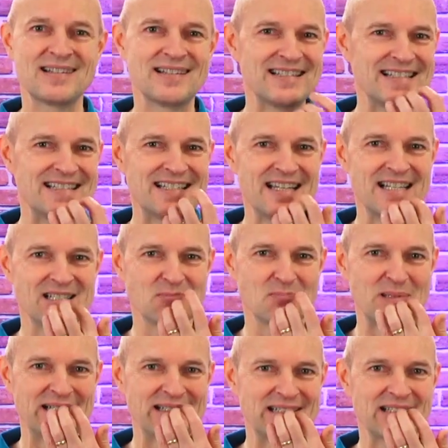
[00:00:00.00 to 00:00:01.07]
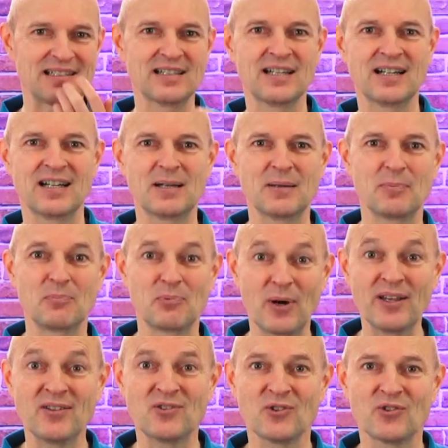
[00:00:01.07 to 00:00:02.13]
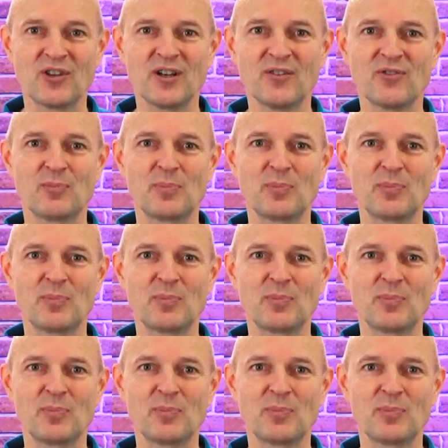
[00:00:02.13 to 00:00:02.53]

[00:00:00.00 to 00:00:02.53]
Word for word: a nail biter. Brace yourselves